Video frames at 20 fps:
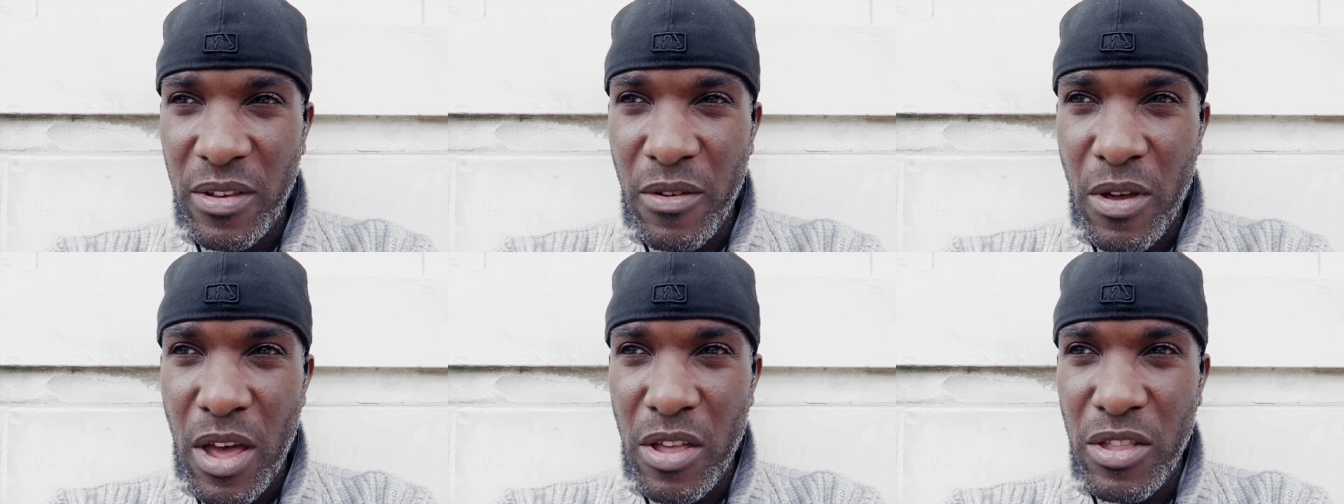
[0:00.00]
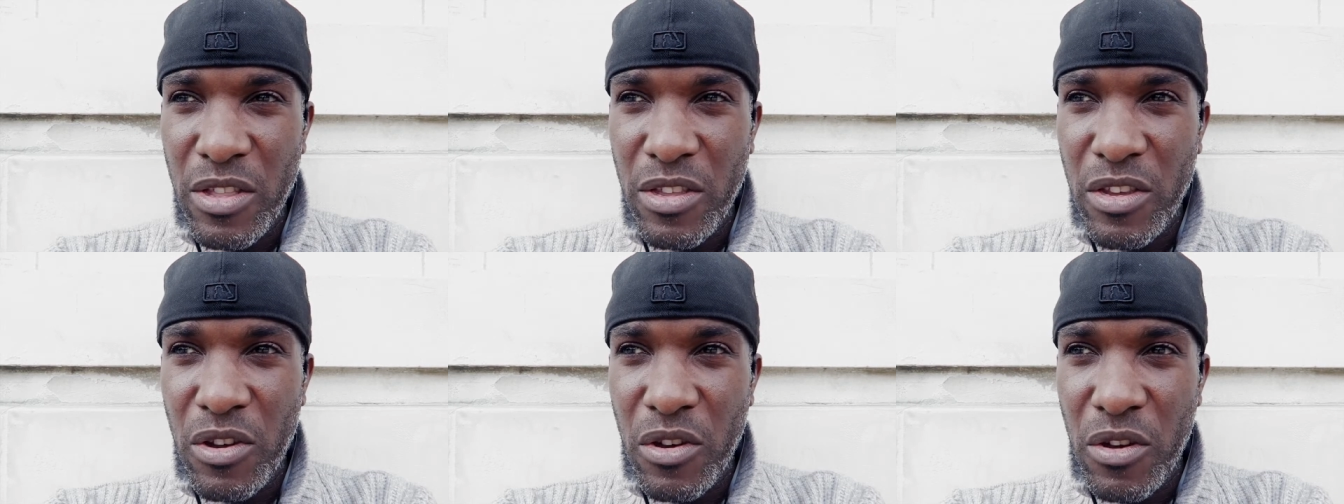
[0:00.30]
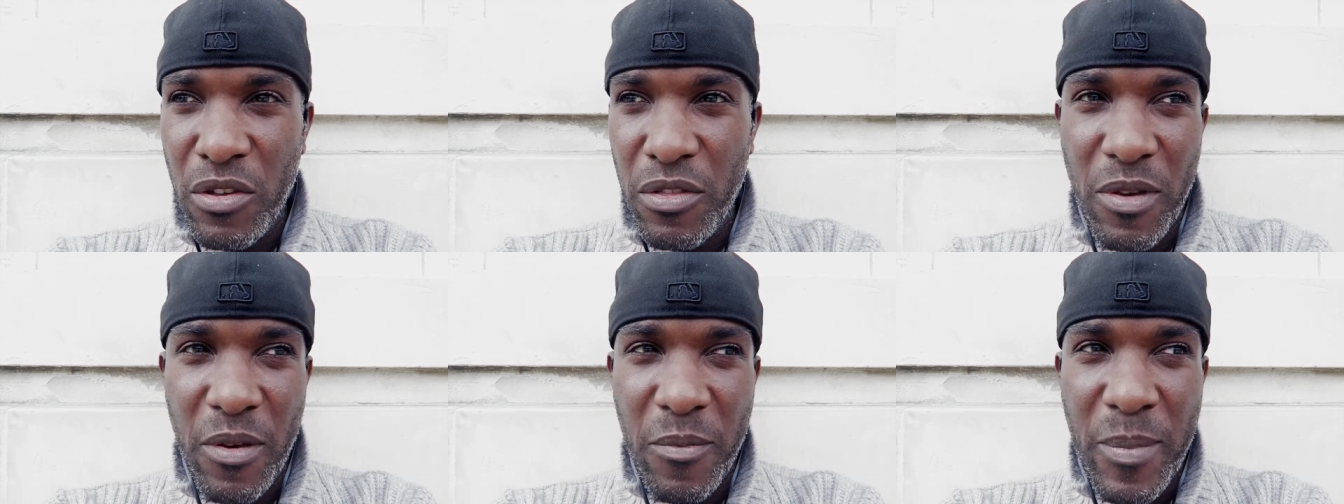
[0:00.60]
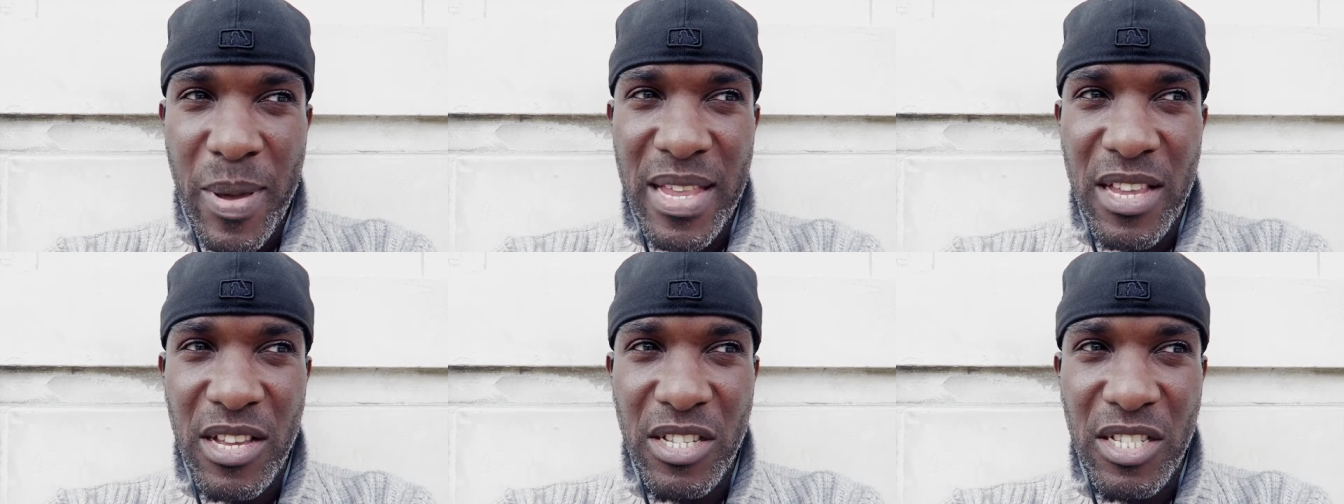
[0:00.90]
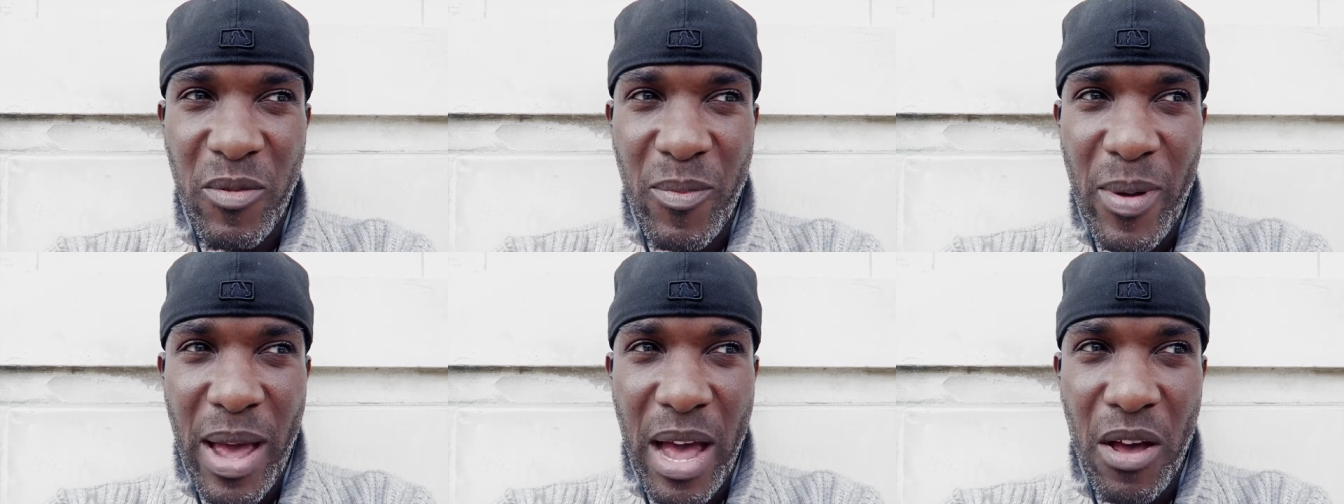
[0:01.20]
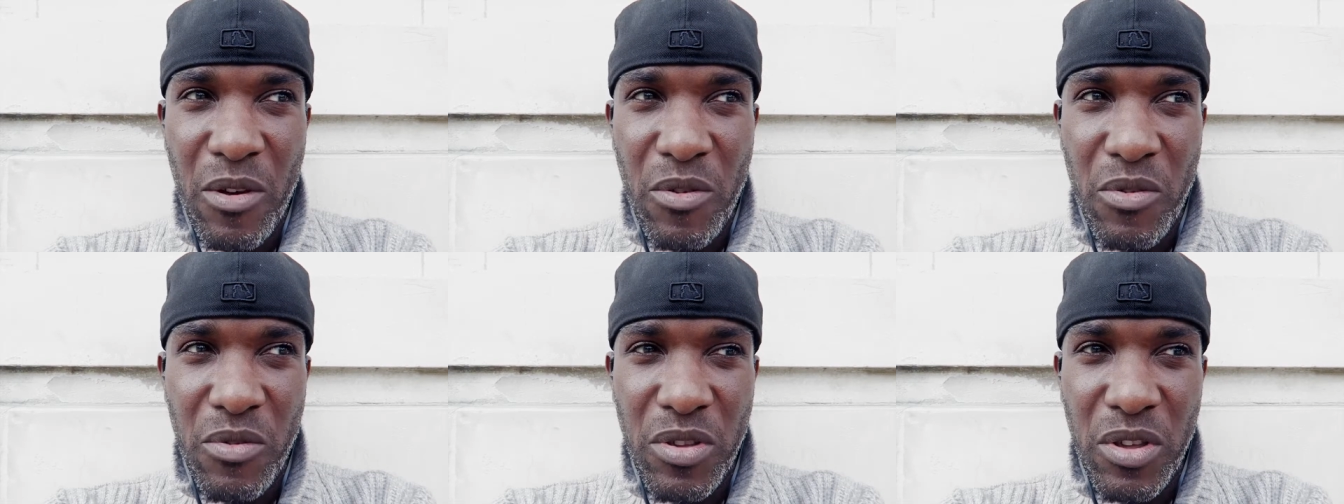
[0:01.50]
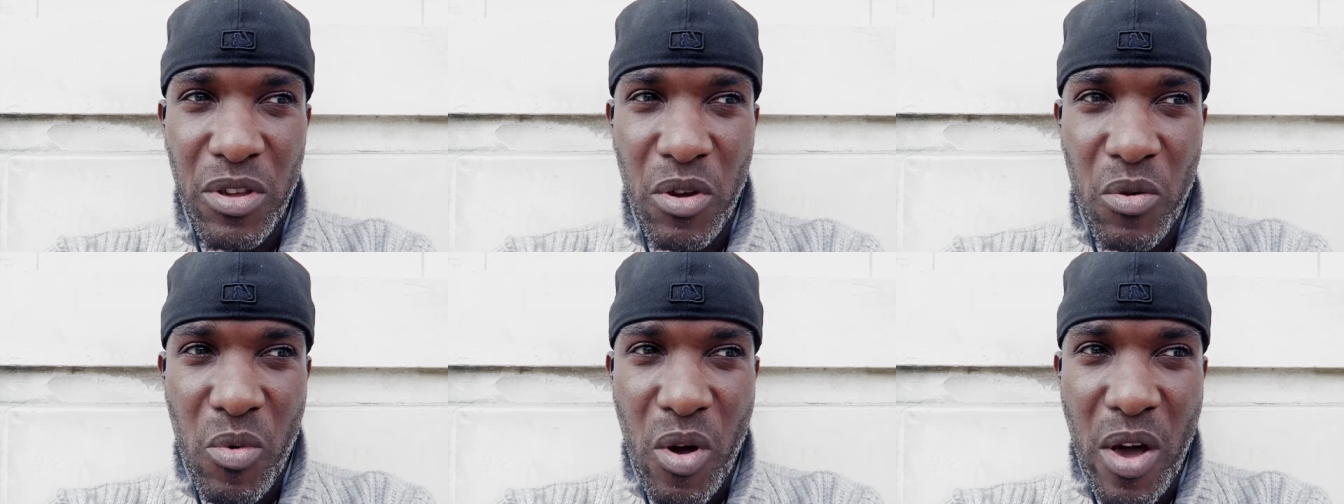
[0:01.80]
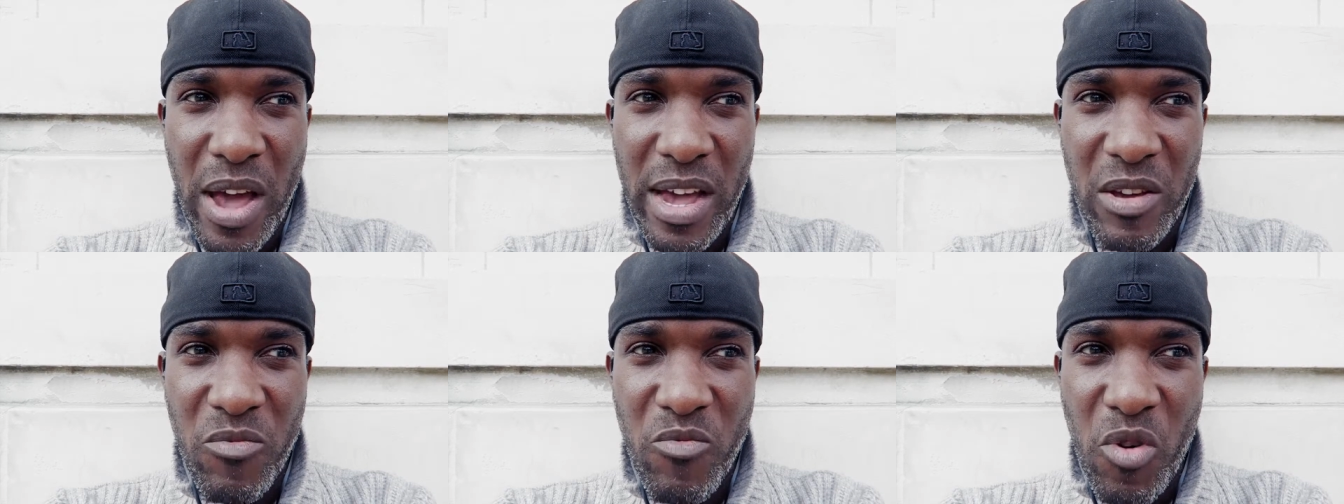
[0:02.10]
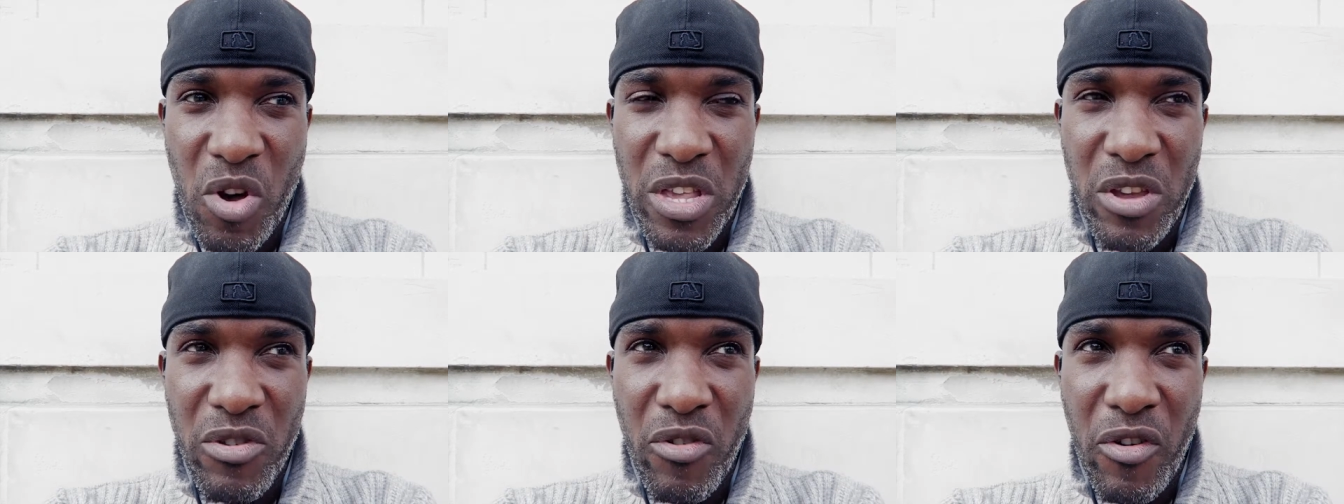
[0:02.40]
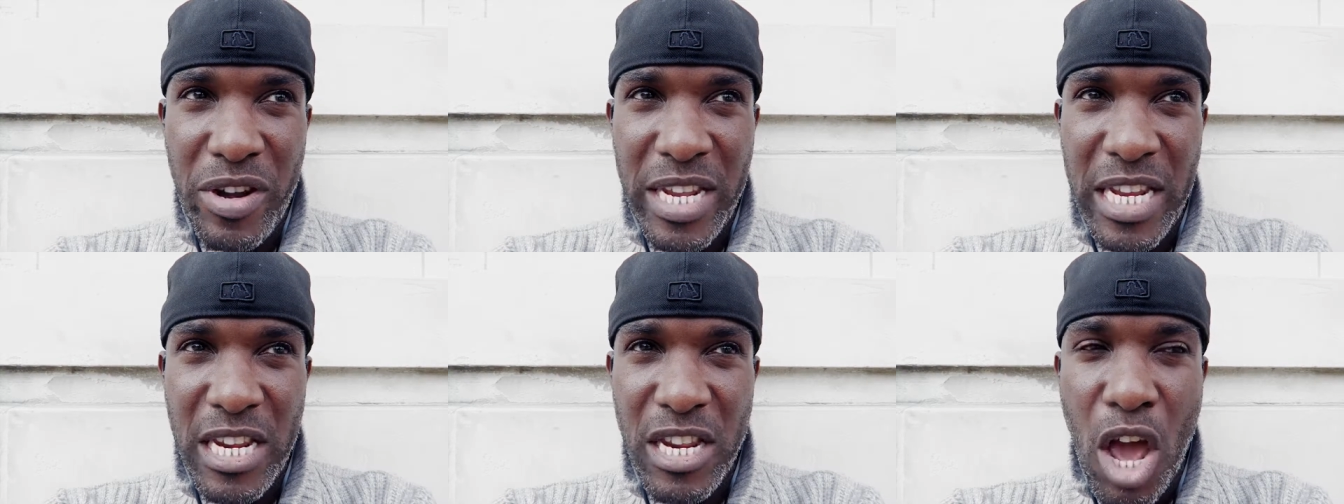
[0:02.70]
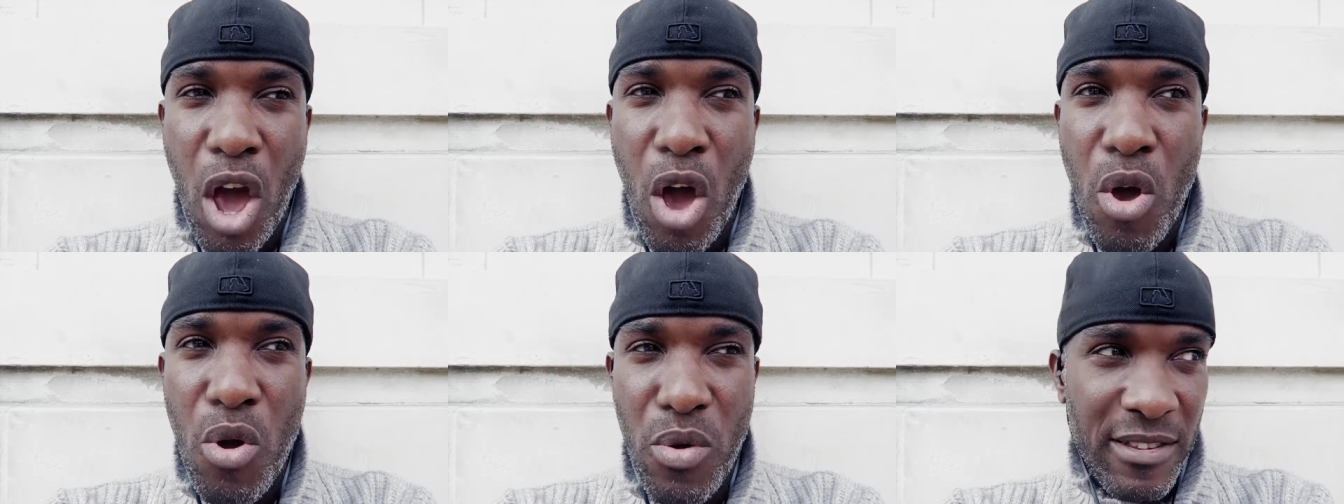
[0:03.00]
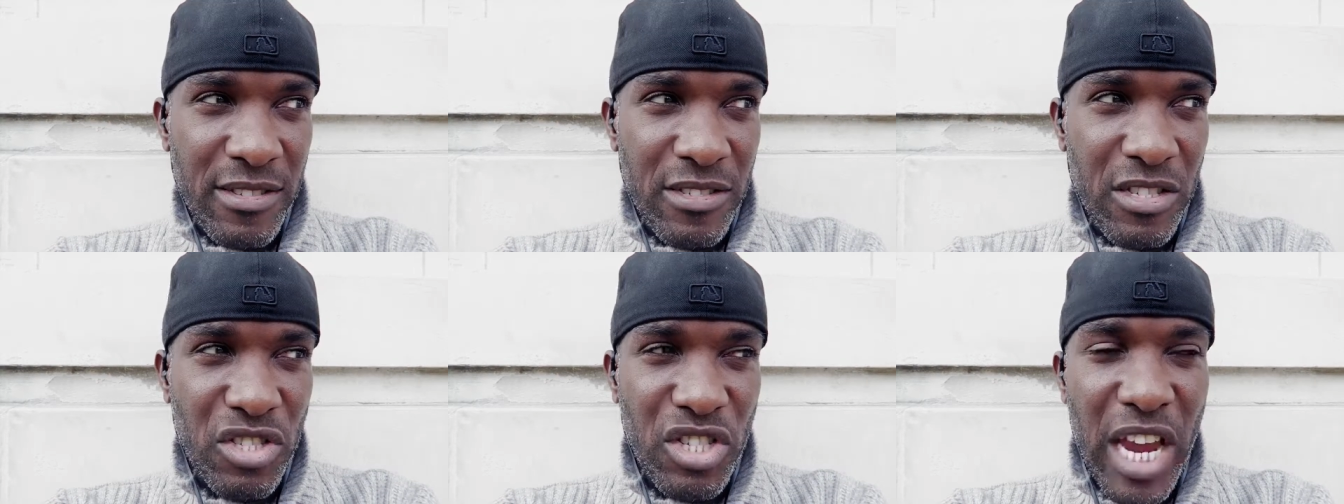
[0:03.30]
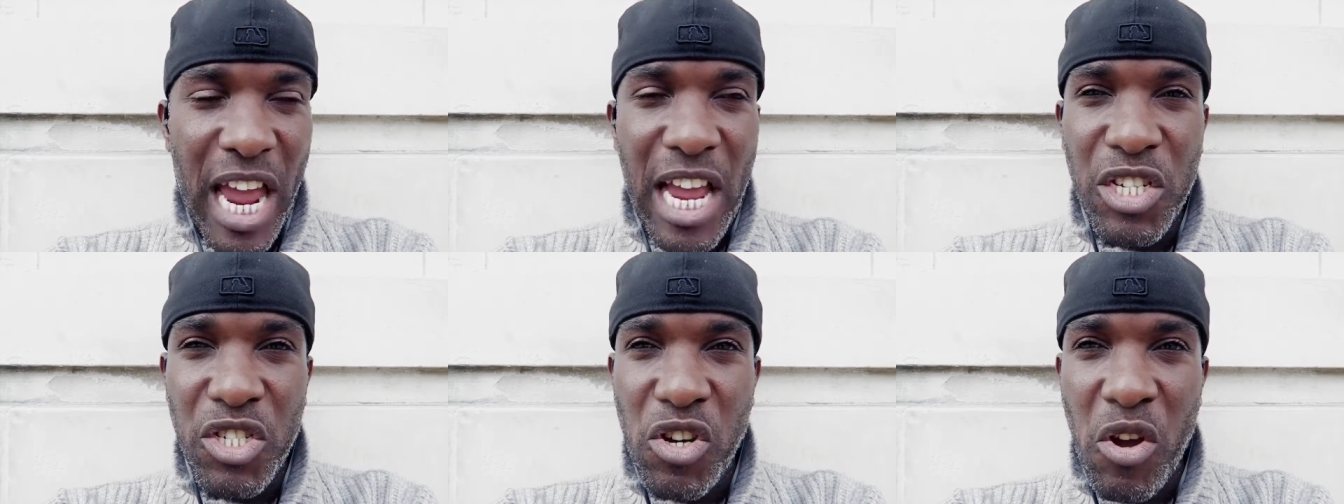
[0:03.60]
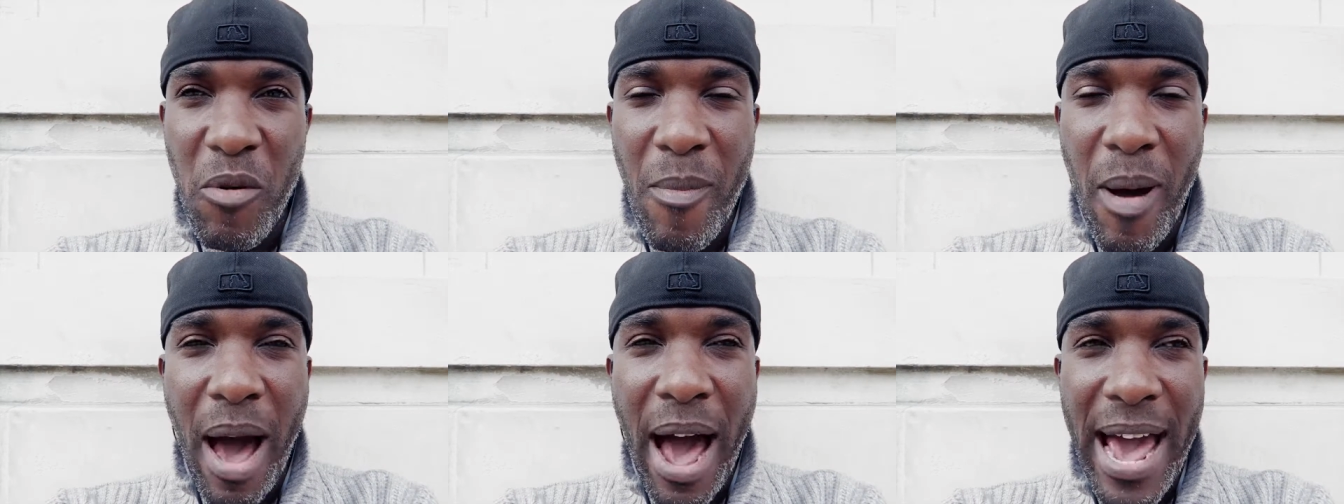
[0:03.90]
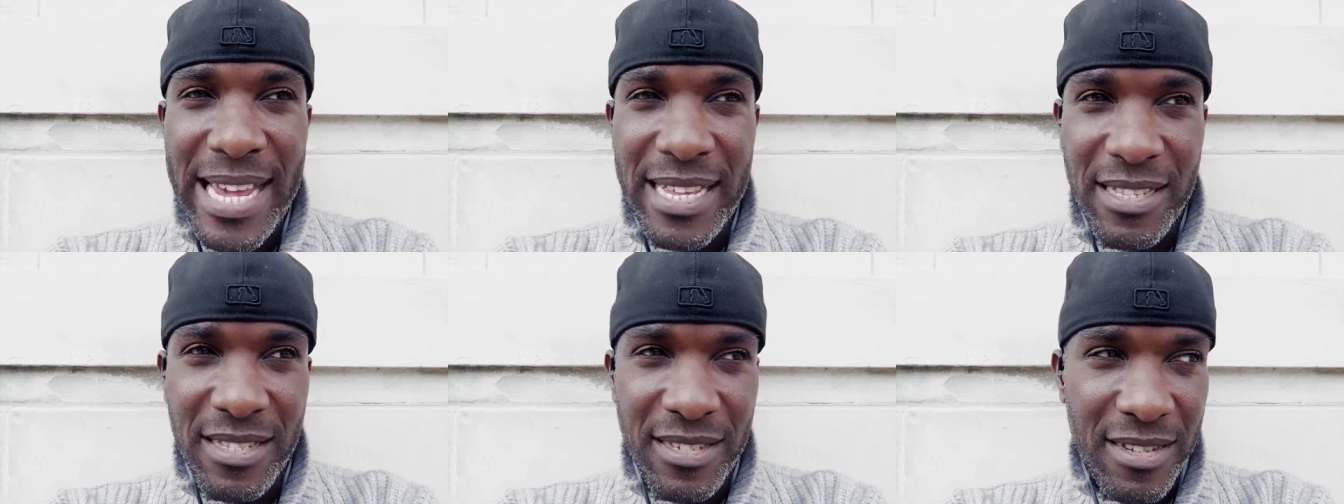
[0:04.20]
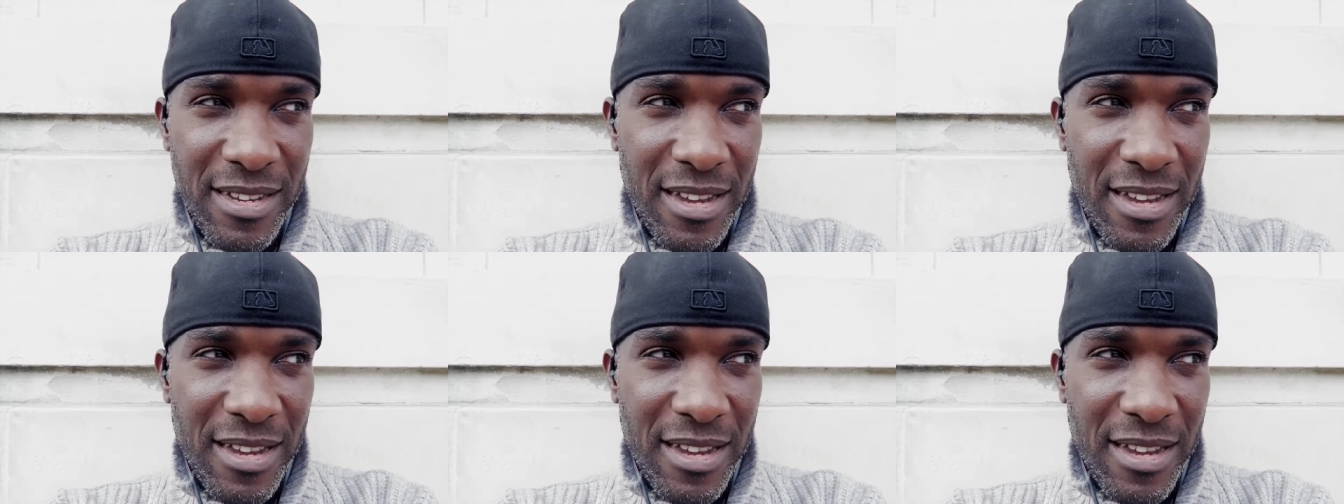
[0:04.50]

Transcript: and your opinions about your work and what you already know to change your mind.